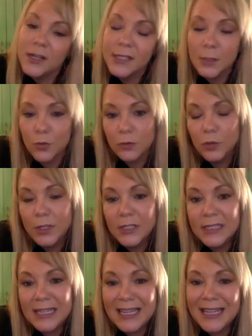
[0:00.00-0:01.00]
as your
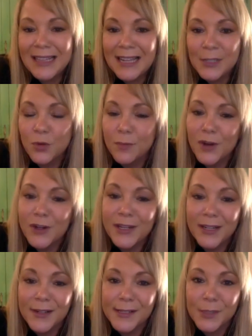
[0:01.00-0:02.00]
customer loyalty. And that's
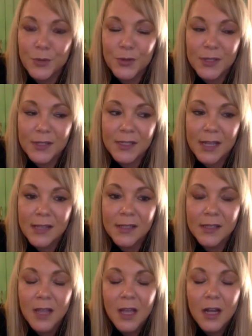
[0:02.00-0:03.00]
where marketing customer
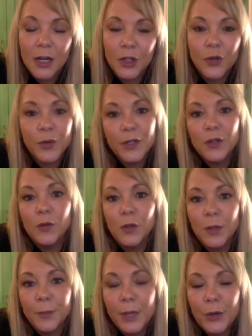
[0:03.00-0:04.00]
success are
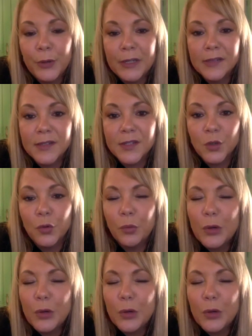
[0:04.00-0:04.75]
critical components.